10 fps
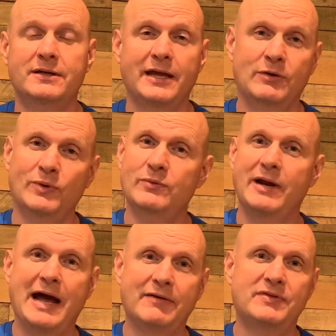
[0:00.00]
And we would
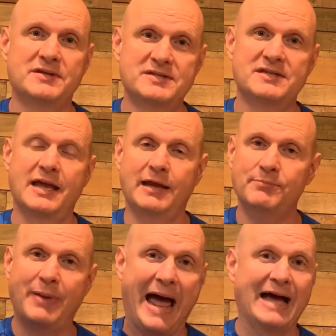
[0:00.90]
have this same
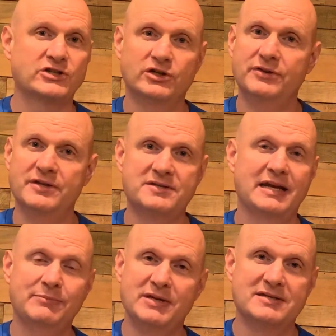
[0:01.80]
passion, this
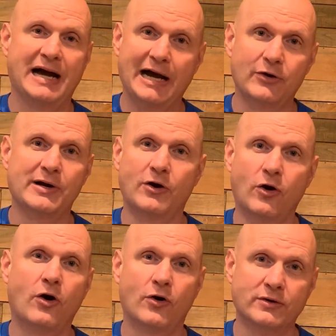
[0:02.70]
same desire in our
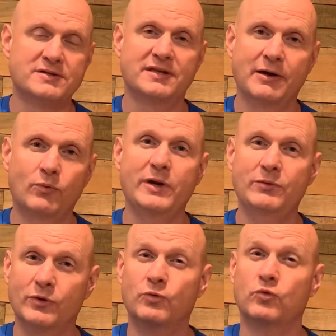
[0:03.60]
hearts that we
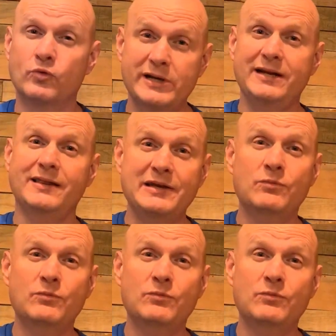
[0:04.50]
would really